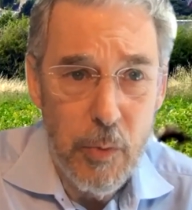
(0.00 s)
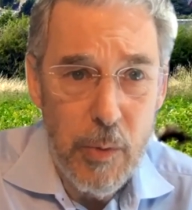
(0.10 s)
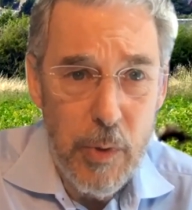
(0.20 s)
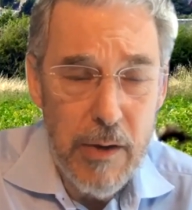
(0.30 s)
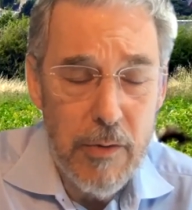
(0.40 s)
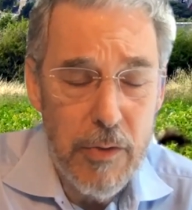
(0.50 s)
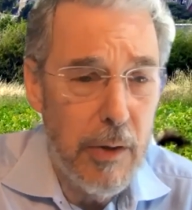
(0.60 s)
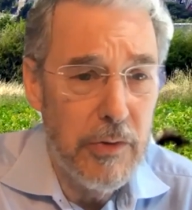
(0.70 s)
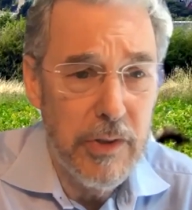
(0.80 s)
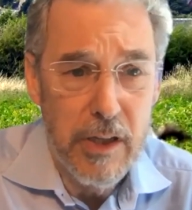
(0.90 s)
we never thought
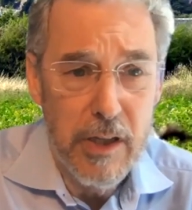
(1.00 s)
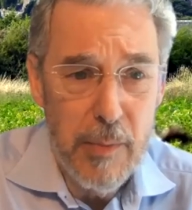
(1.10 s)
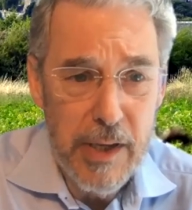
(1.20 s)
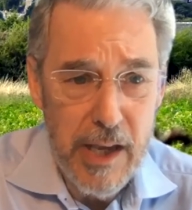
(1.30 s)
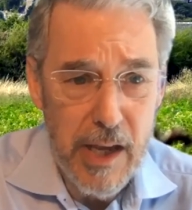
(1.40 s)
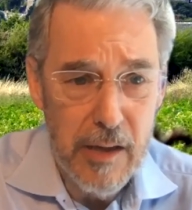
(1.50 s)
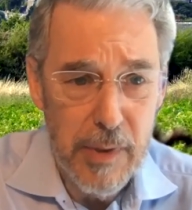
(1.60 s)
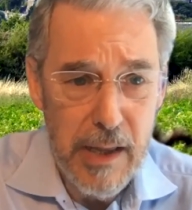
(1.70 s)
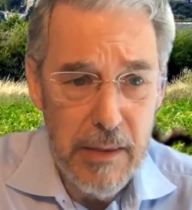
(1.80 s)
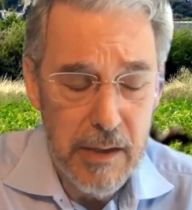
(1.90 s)
it was going to come again,
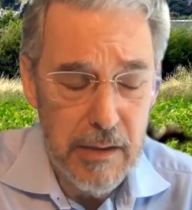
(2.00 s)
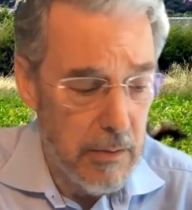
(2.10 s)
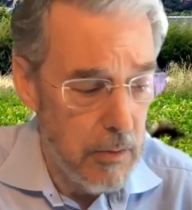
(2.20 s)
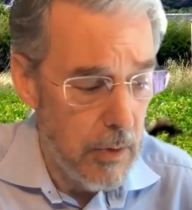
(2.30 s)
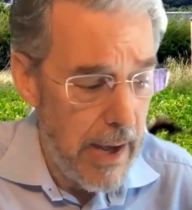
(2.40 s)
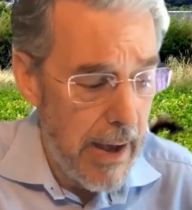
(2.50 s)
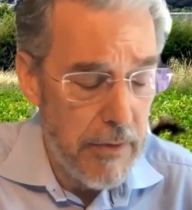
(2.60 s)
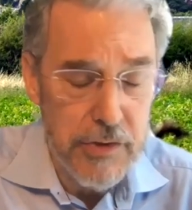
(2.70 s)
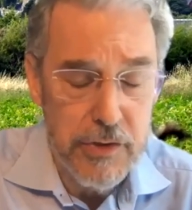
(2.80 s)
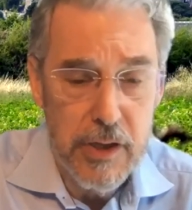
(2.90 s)
but I think that how
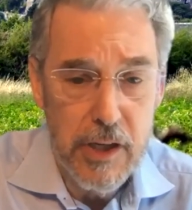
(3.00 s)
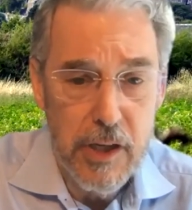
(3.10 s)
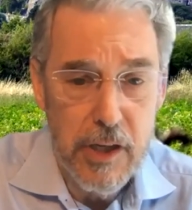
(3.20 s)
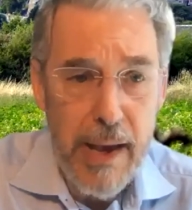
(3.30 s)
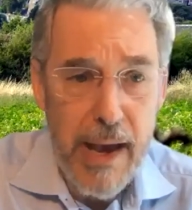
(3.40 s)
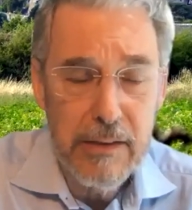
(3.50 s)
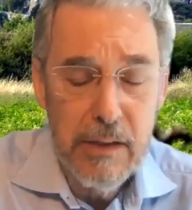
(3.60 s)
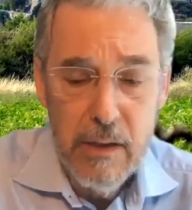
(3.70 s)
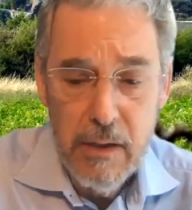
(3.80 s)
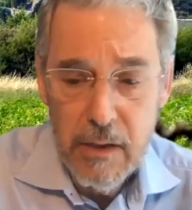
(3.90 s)
this is going to impact
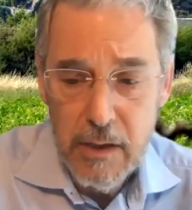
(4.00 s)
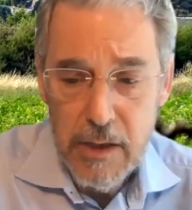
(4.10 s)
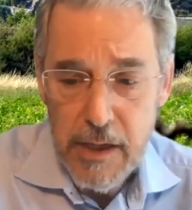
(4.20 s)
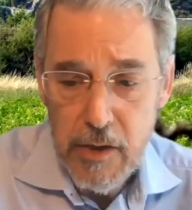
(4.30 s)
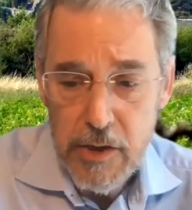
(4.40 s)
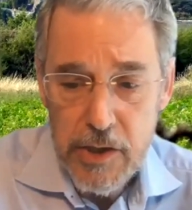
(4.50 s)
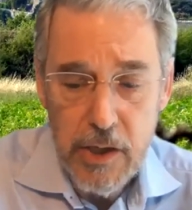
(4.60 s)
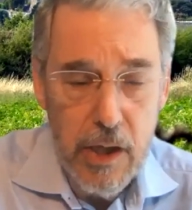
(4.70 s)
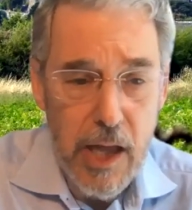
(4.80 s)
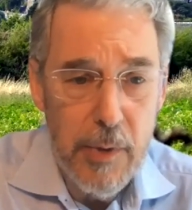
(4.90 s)
clean energy and
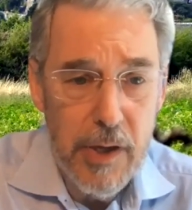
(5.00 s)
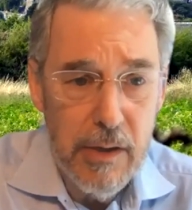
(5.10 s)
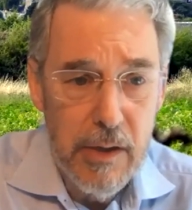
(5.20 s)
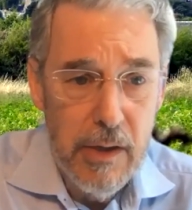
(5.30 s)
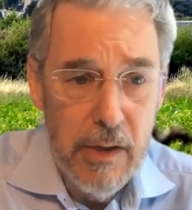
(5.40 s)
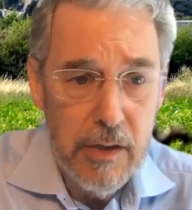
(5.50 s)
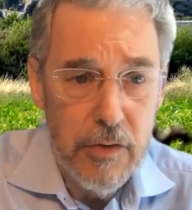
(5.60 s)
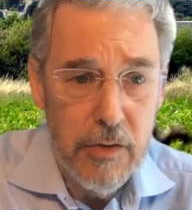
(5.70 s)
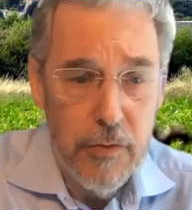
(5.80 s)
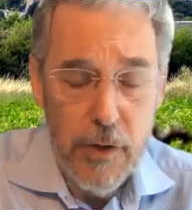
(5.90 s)
climate is
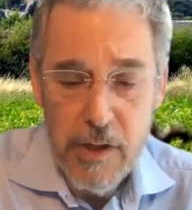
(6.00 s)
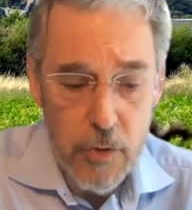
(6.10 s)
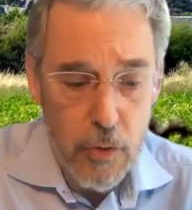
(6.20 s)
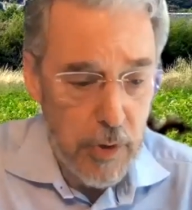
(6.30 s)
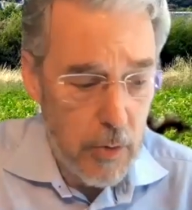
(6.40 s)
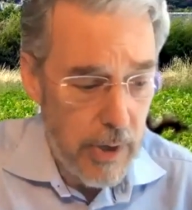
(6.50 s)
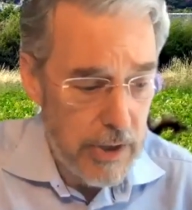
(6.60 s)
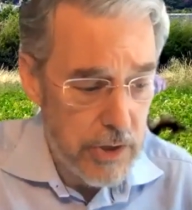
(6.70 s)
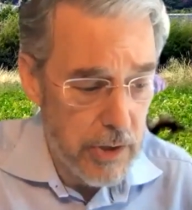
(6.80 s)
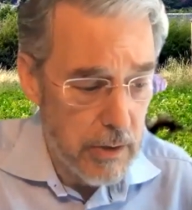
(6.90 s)
very much an open
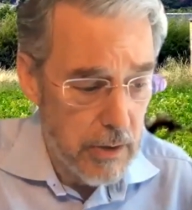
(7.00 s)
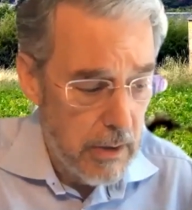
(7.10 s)
question.